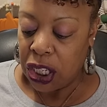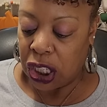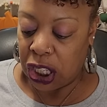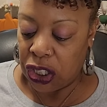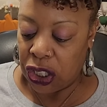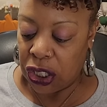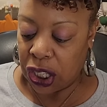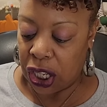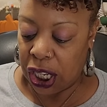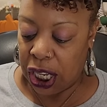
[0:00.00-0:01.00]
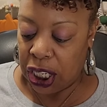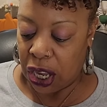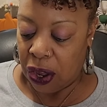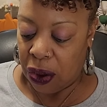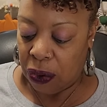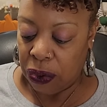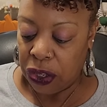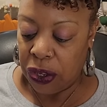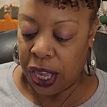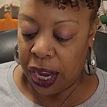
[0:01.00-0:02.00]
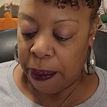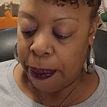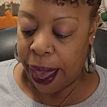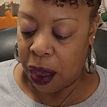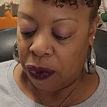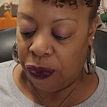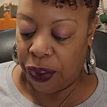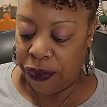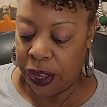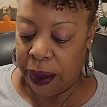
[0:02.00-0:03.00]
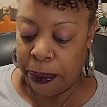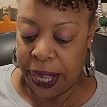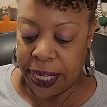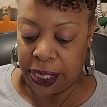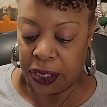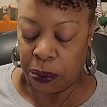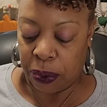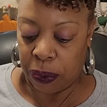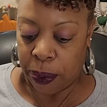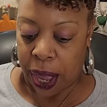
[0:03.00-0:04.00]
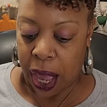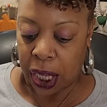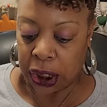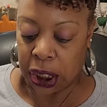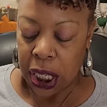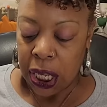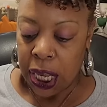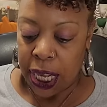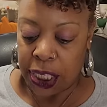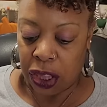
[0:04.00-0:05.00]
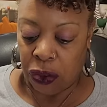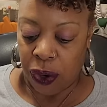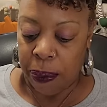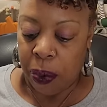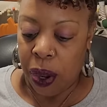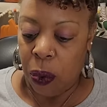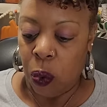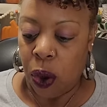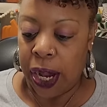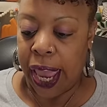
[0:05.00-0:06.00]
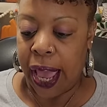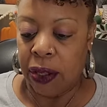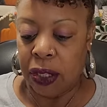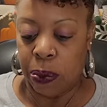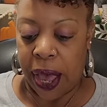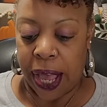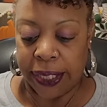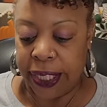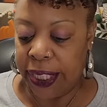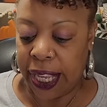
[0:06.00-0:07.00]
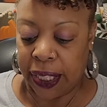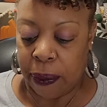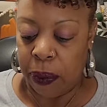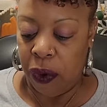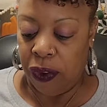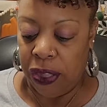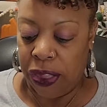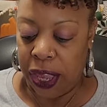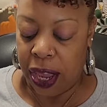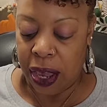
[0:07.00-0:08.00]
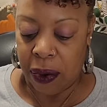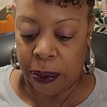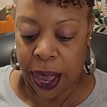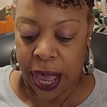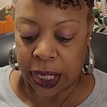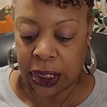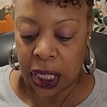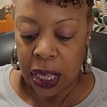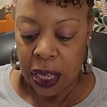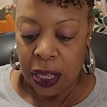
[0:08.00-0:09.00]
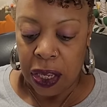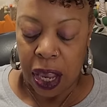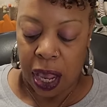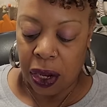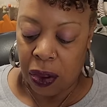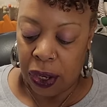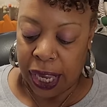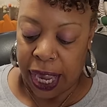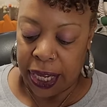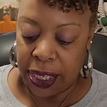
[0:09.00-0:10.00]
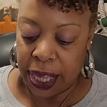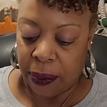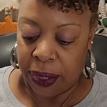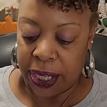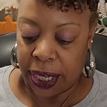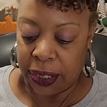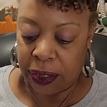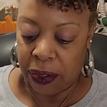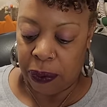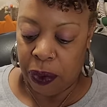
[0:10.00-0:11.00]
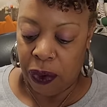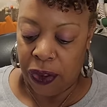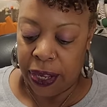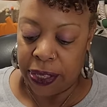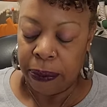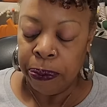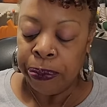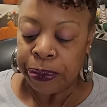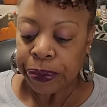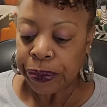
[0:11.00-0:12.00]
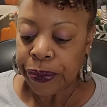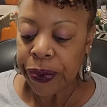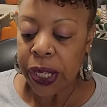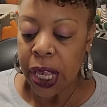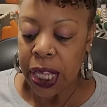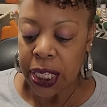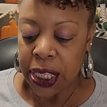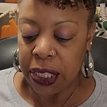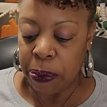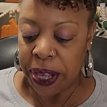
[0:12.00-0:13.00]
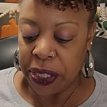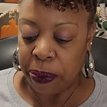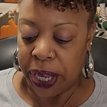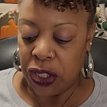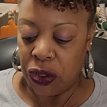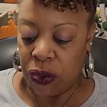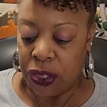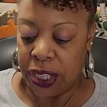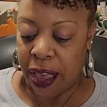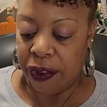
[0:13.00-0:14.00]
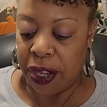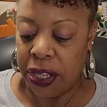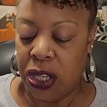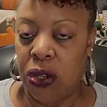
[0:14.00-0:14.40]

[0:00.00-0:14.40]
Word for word: delicious cookie dough. You get about 50 pieces per box. It's a 3.1 ounce box. It's like the movie theater box. Y'all know the candies that we take to the movies. And this is Best Buy June 7th,